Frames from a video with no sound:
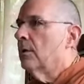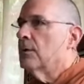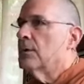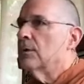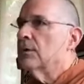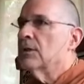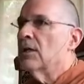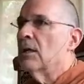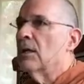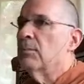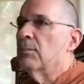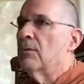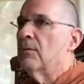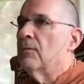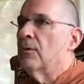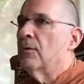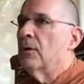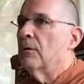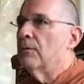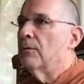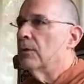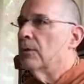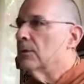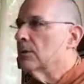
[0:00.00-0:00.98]
this type of
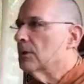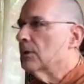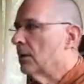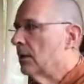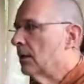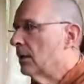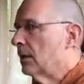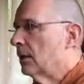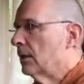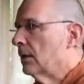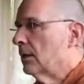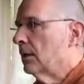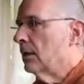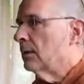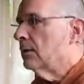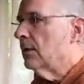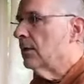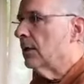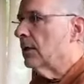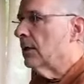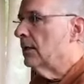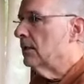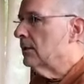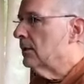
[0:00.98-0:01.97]
love is
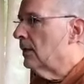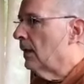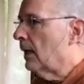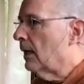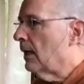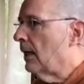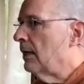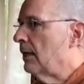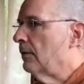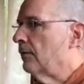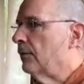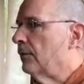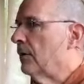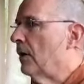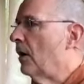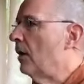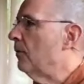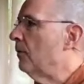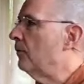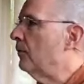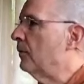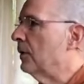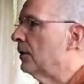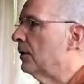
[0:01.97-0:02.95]
a kind of
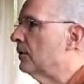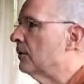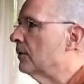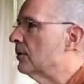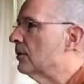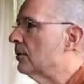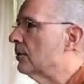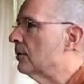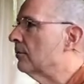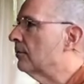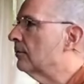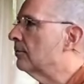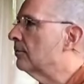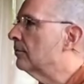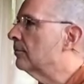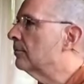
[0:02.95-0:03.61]
confidence.